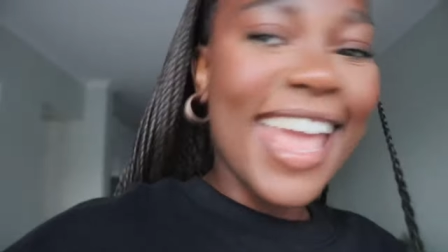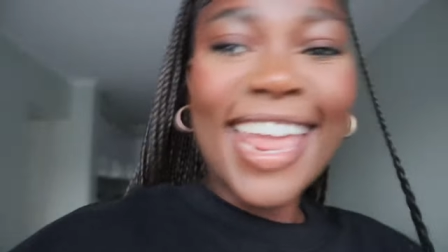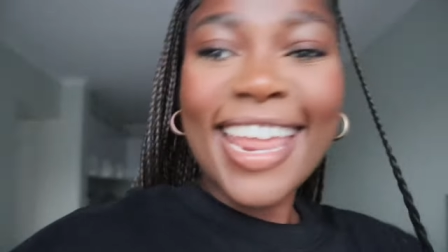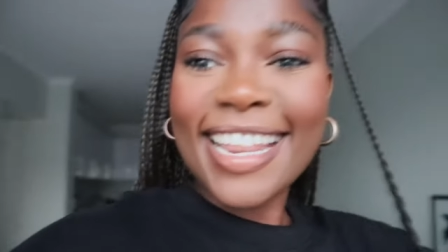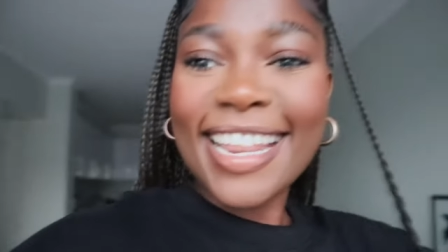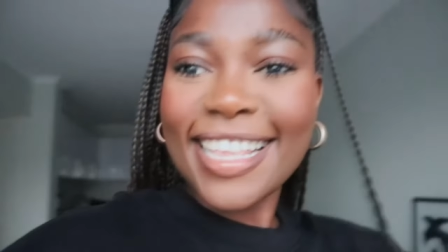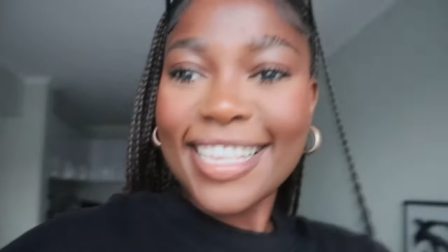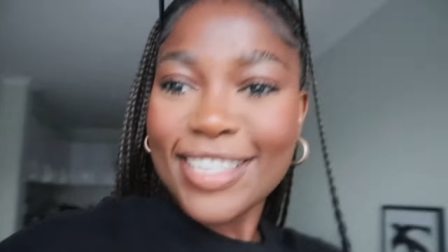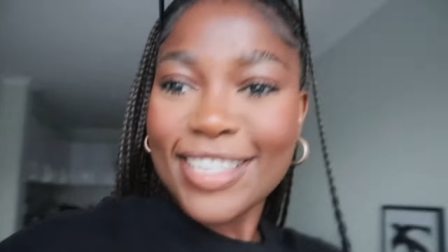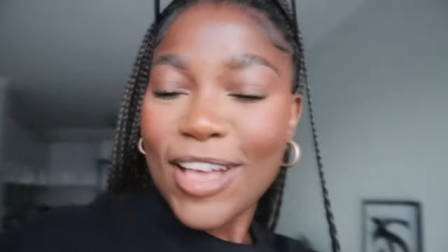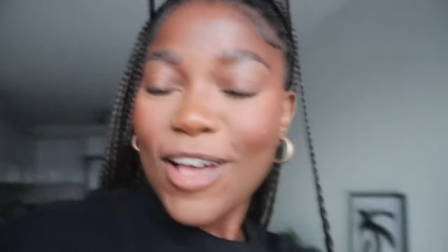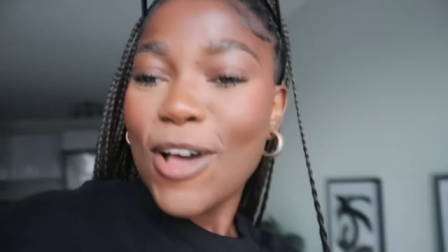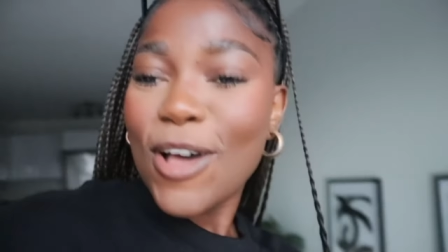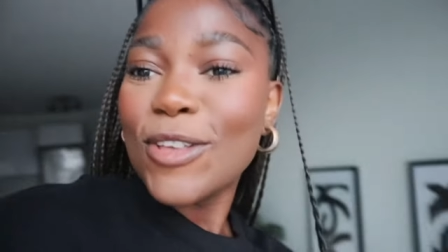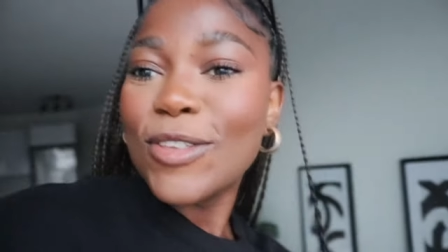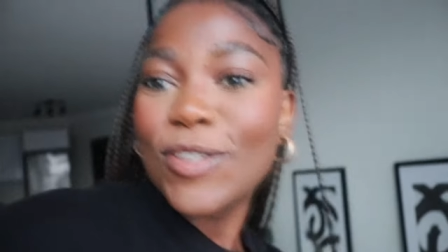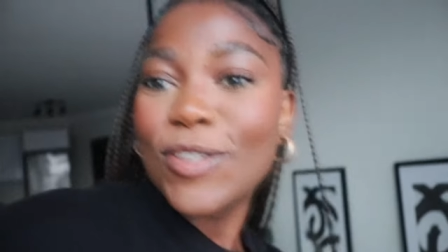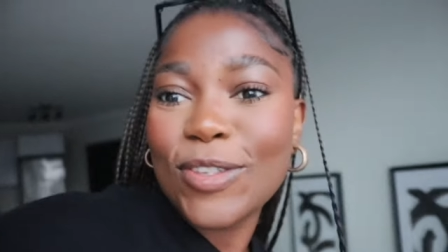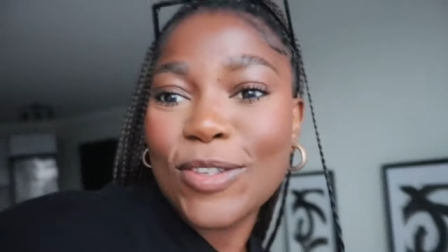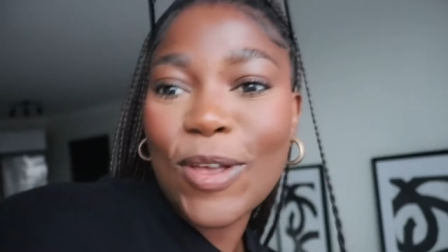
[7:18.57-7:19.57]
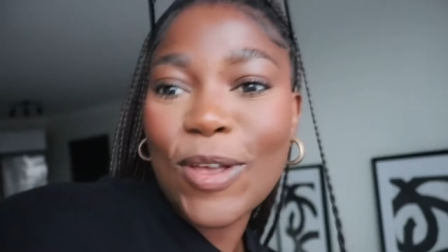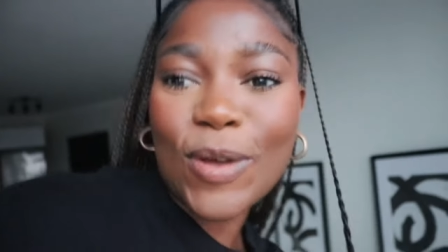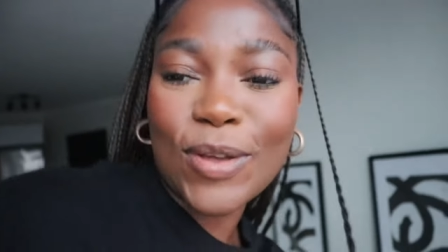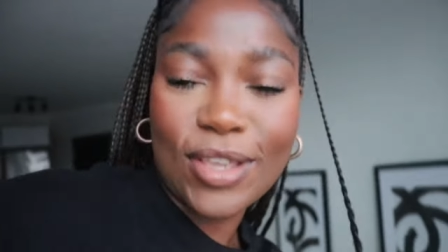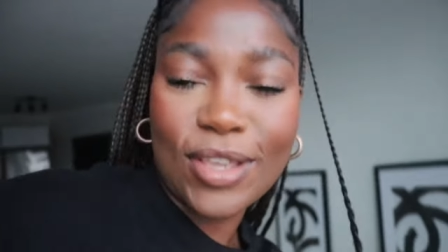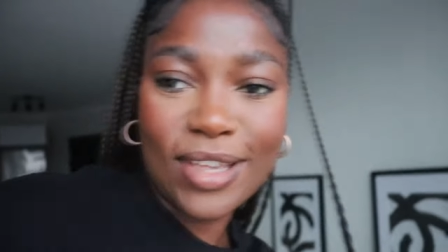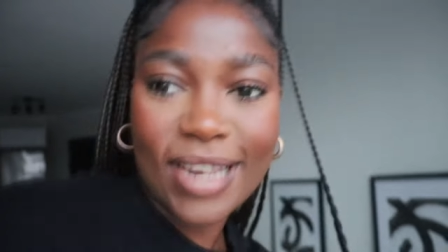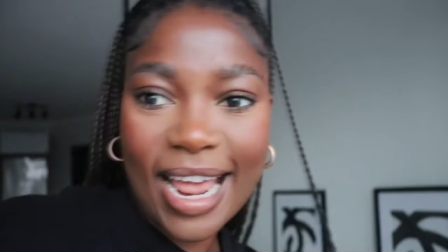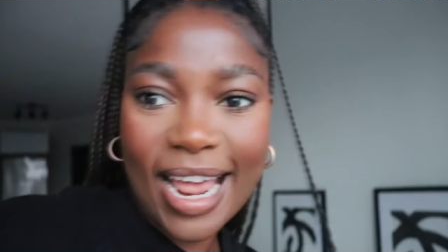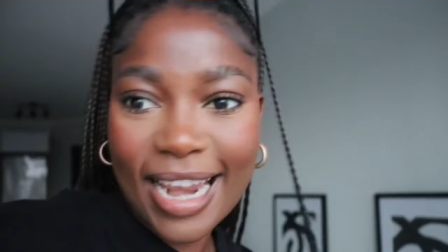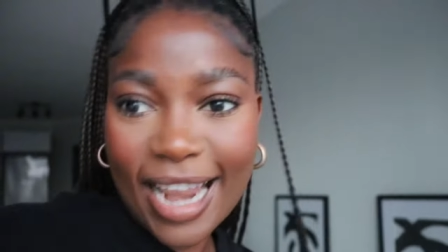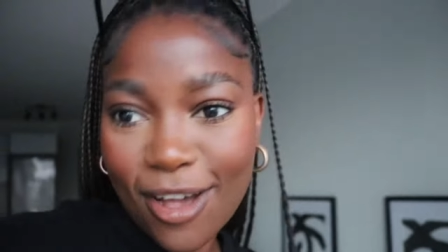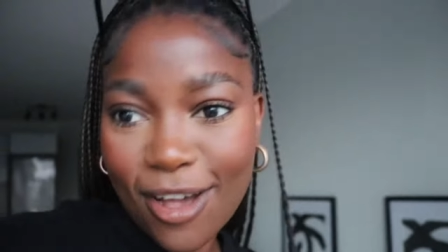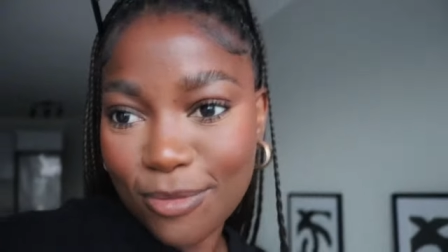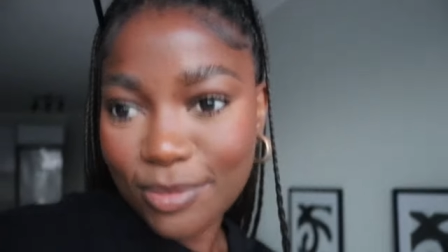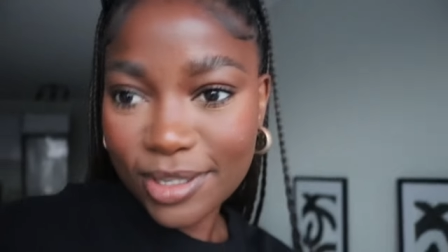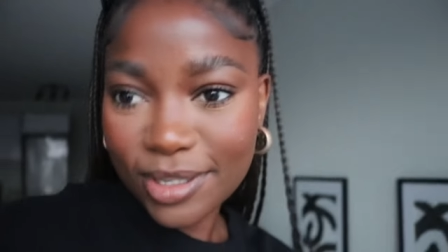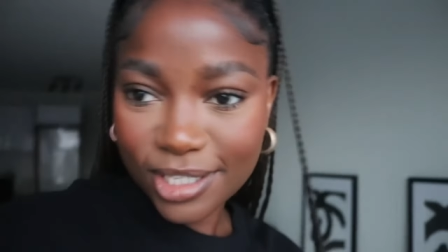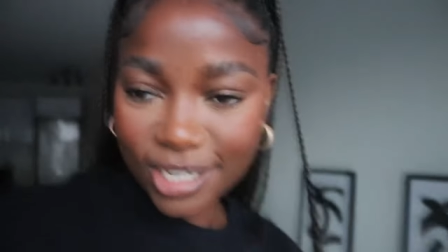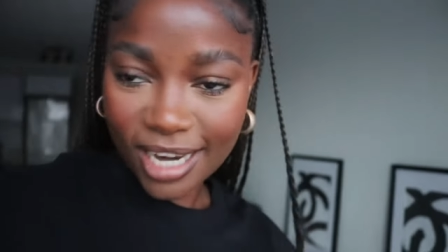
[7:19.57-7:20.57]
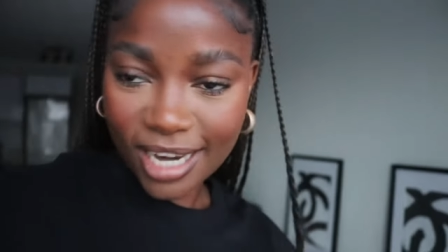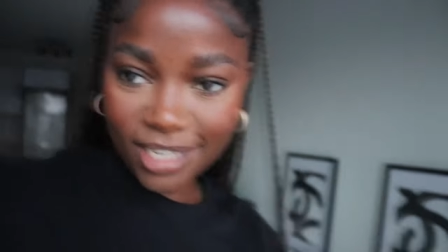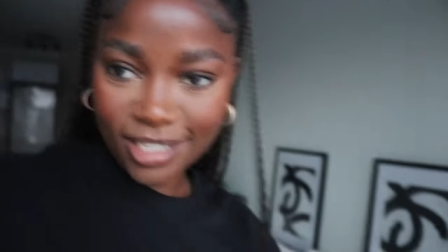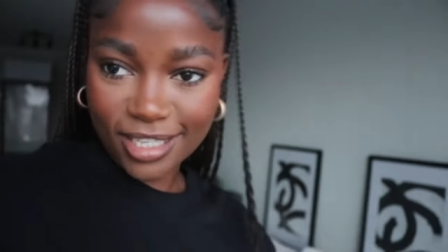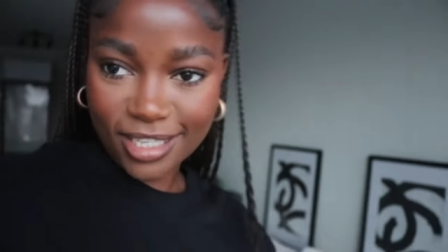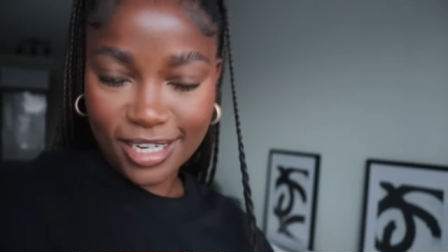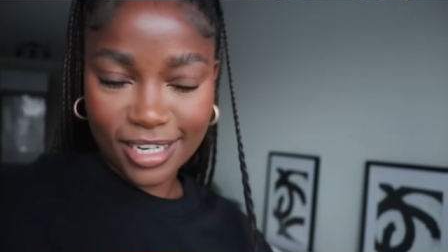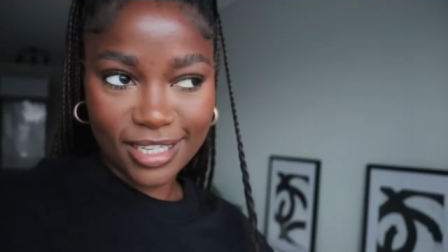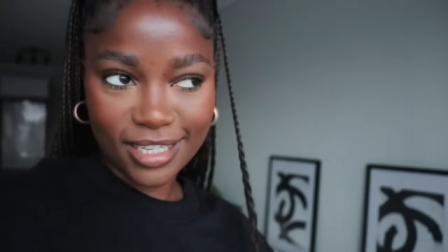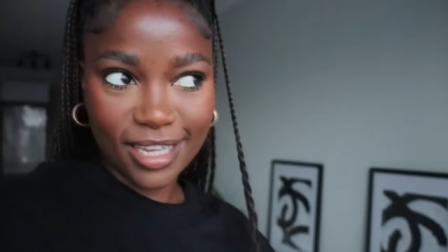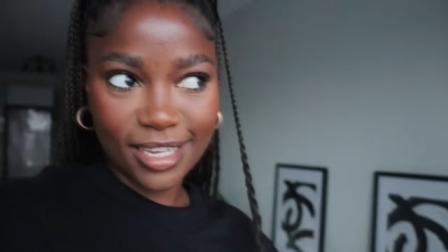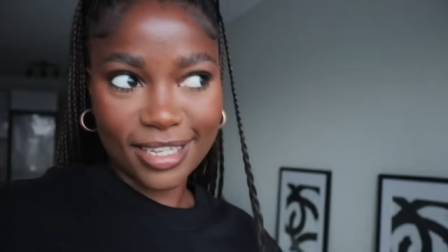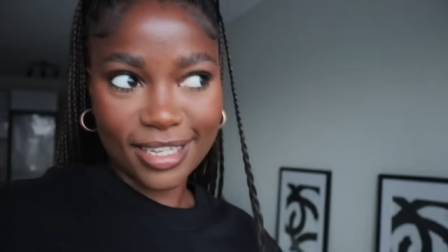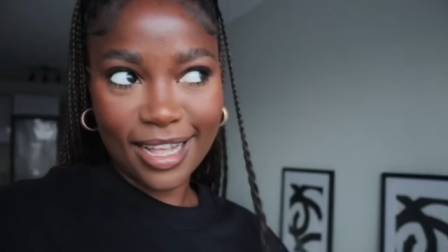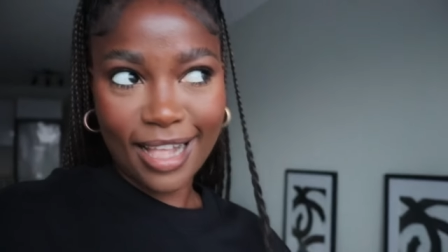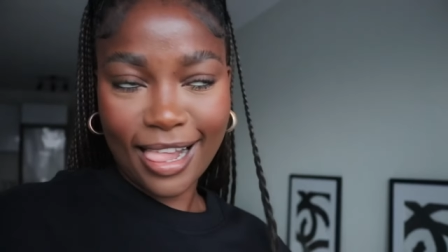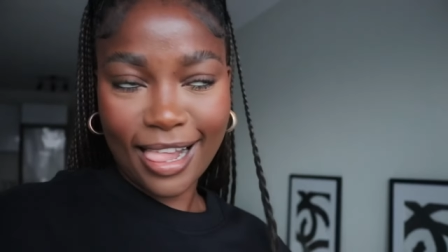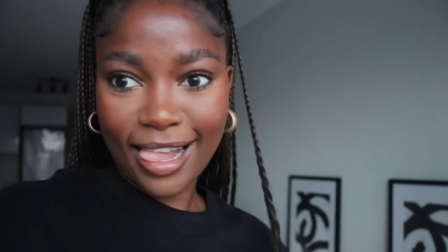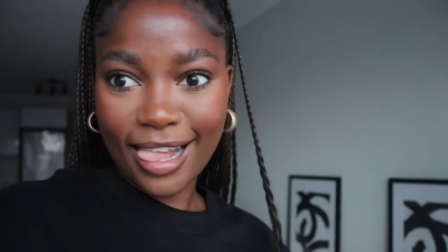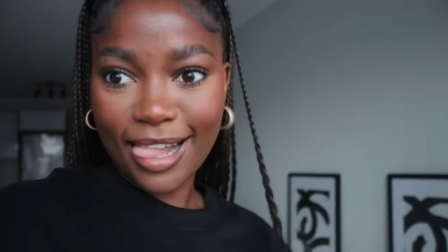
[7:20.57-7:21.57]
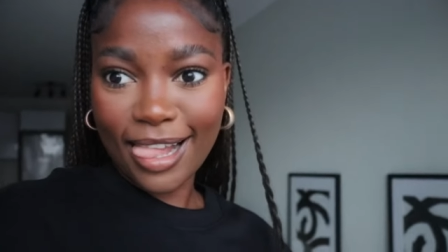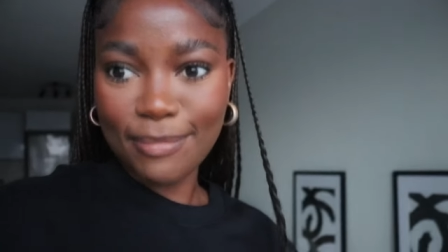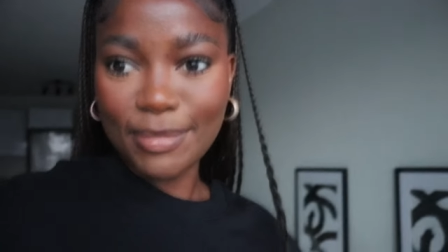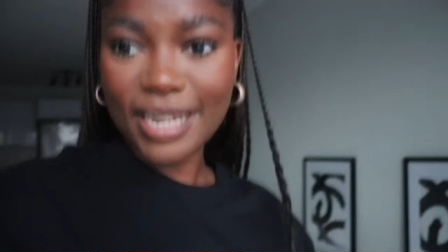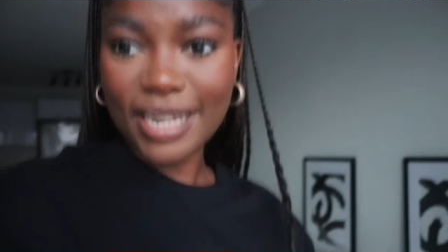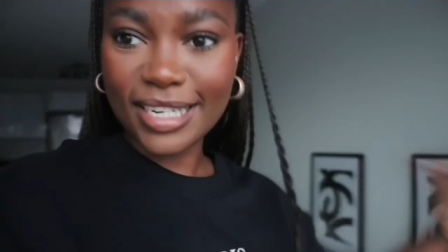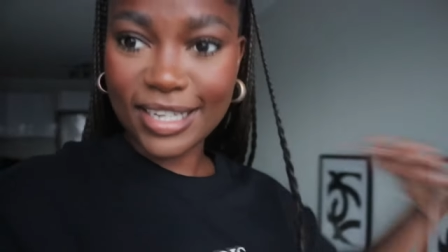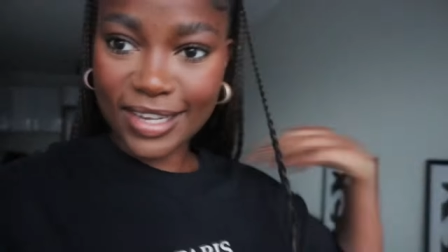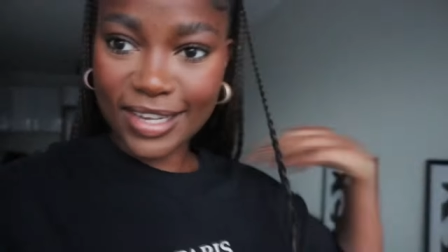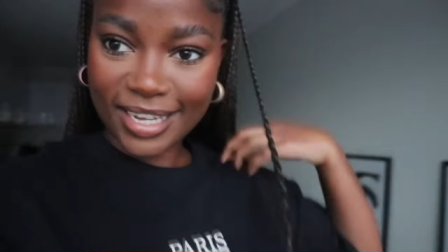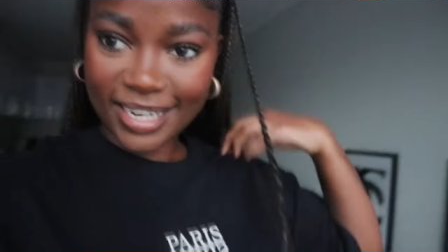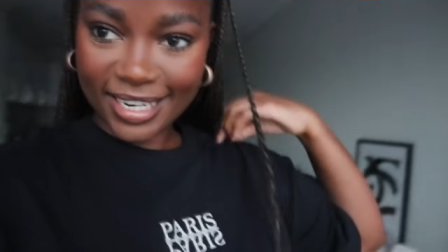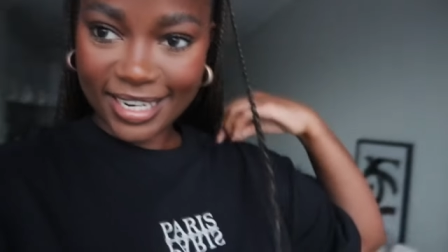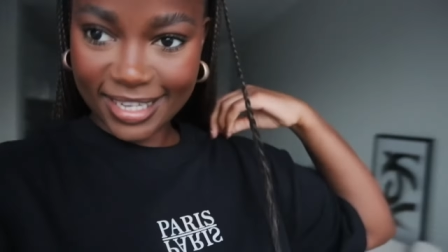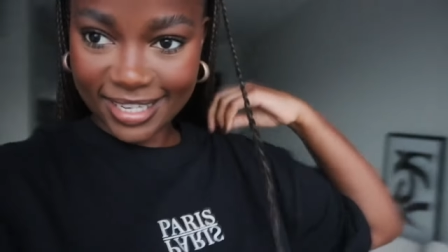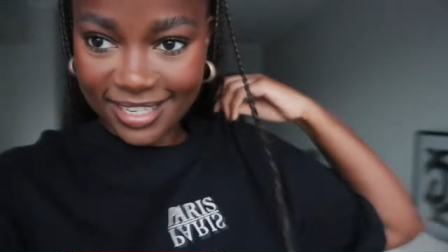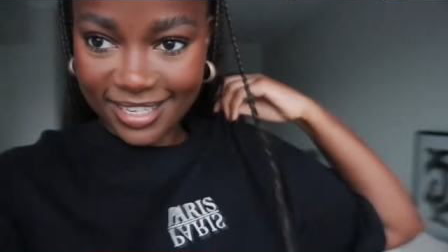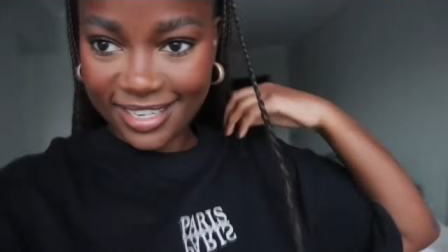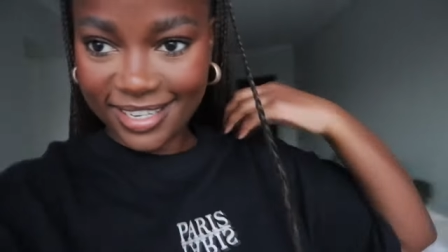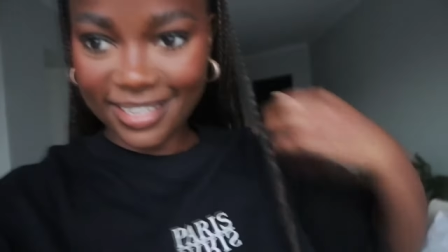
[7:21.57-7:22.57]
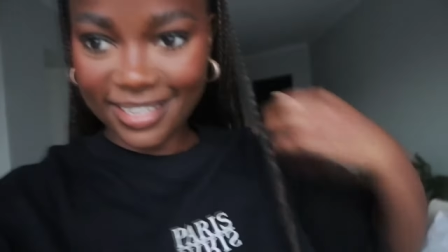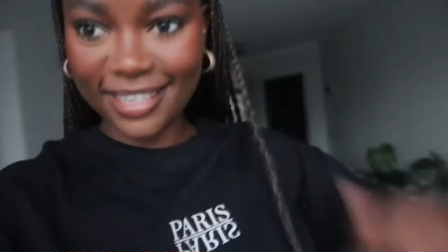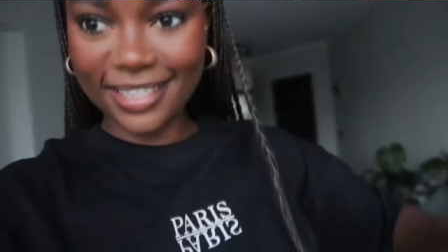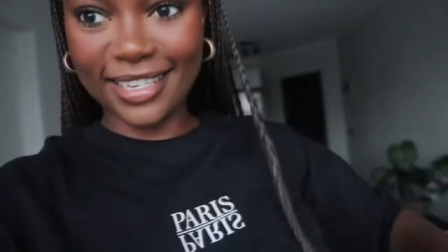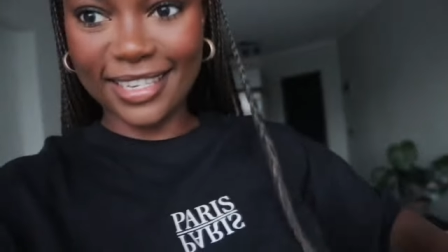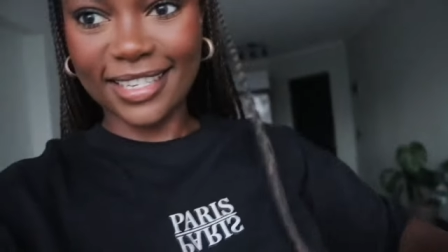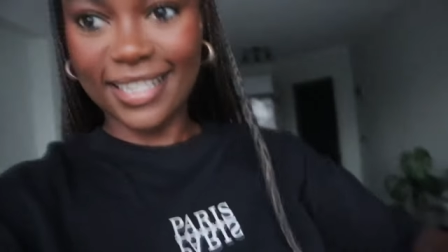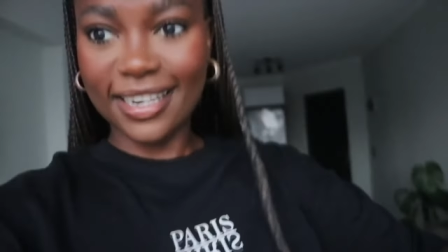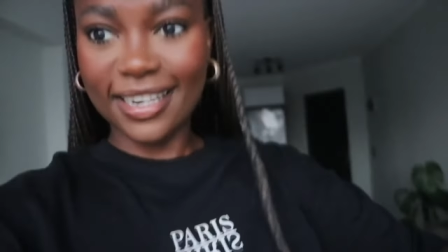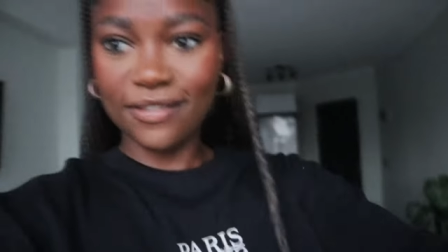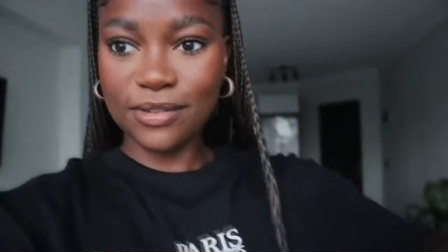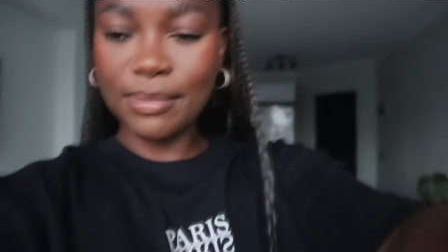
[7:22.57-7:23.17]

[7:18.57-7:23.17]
it is so cute and I almost changed it because I was like what am I doing like does it